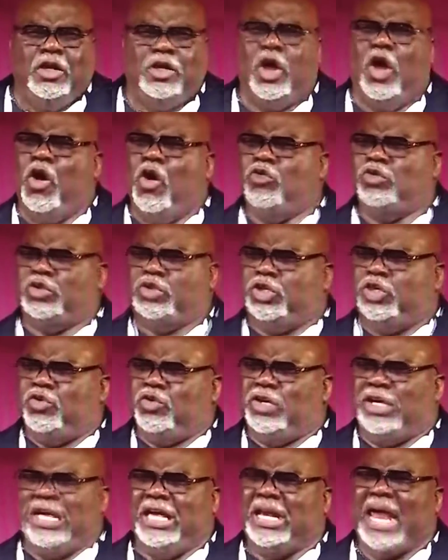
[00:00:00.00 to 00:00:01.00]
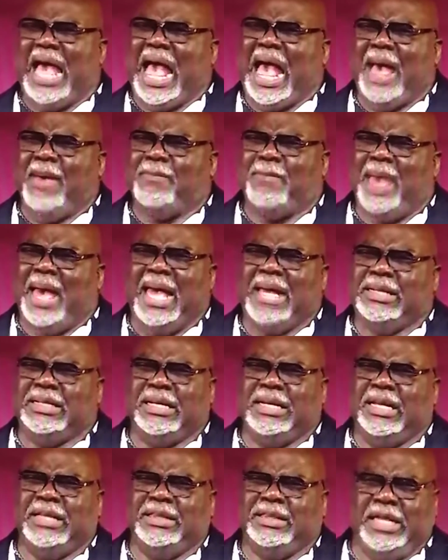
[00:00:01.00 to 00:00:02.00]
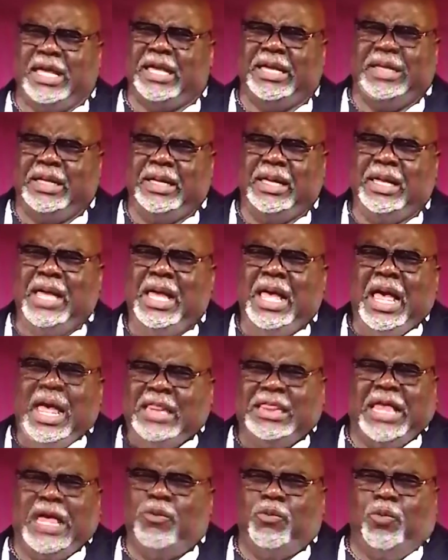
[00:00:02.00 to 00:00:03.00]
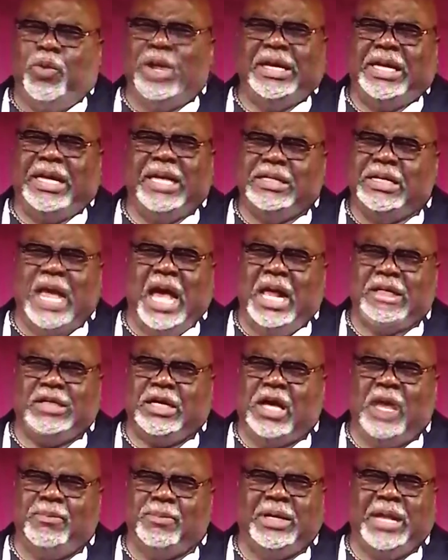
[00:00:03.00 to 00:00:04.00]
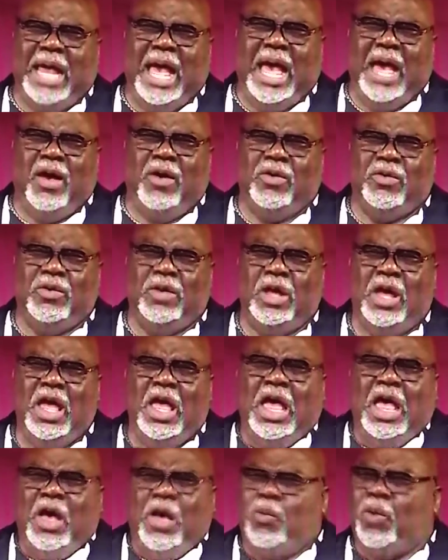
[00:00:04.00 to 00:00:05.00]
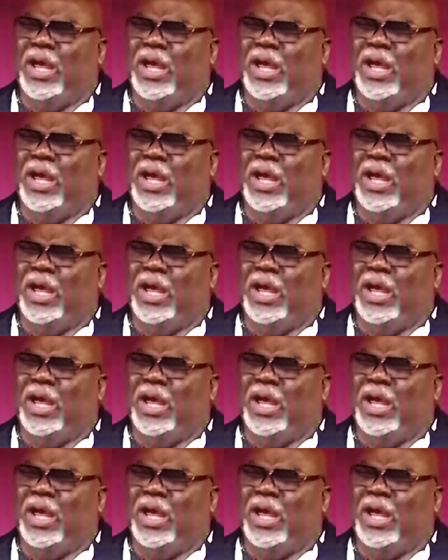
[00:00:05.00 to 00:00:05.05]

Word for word: Don't you get high minded and think that we cannot come down.